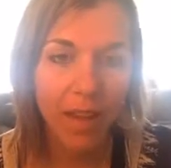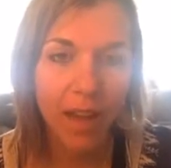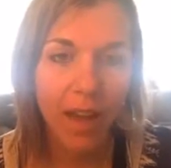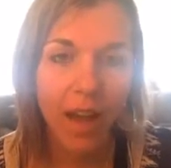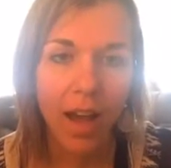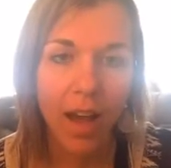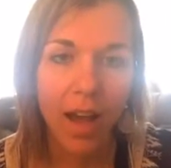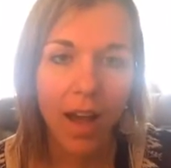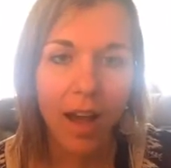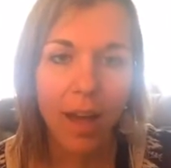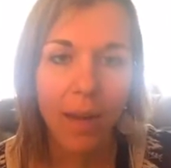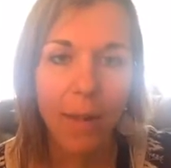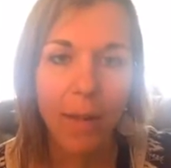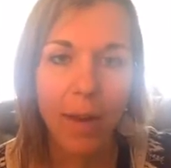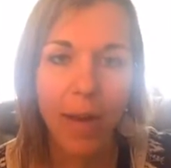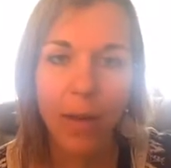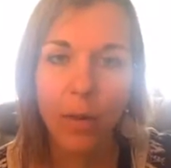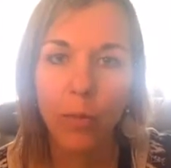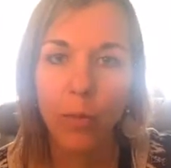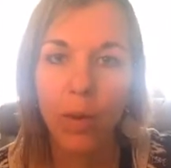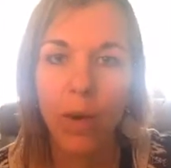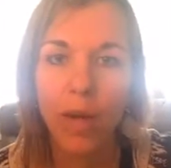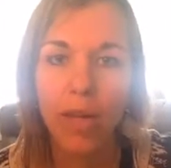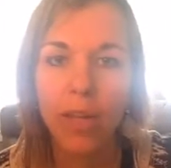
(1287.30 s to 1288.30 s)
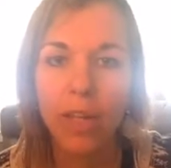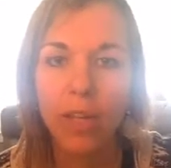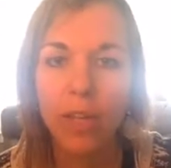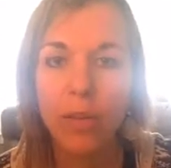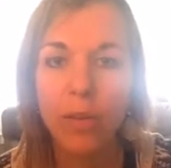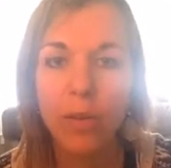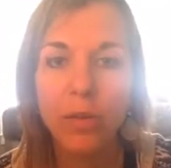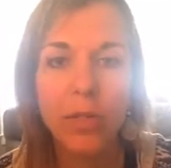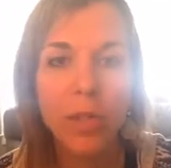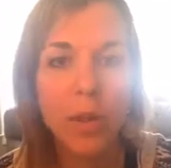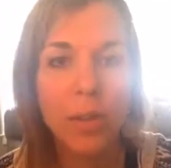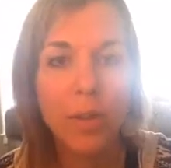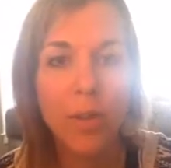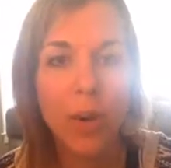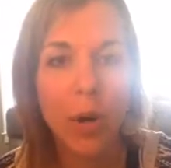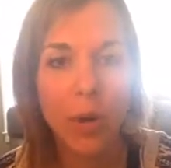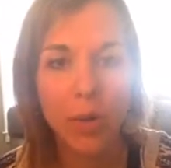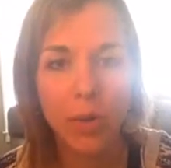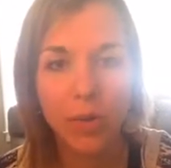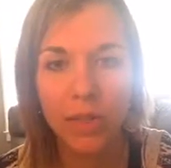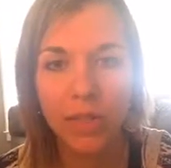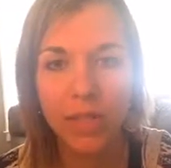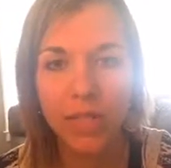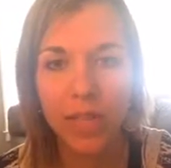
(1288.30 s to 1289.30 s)
I want you to
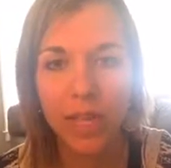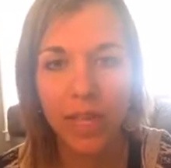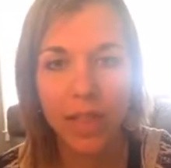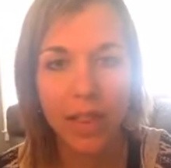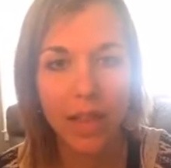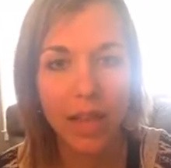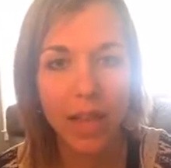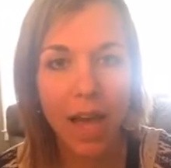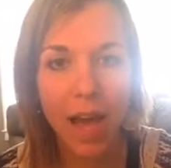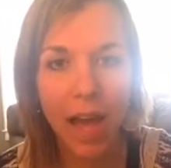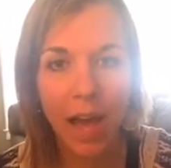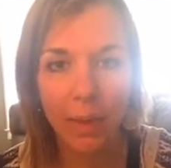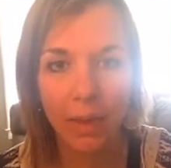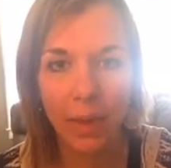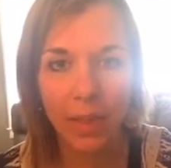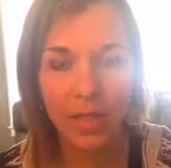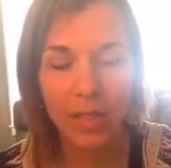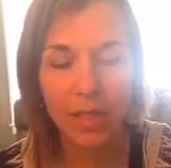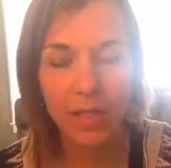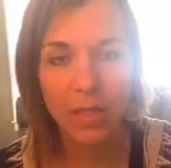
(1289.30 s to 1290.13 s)
post in the comments.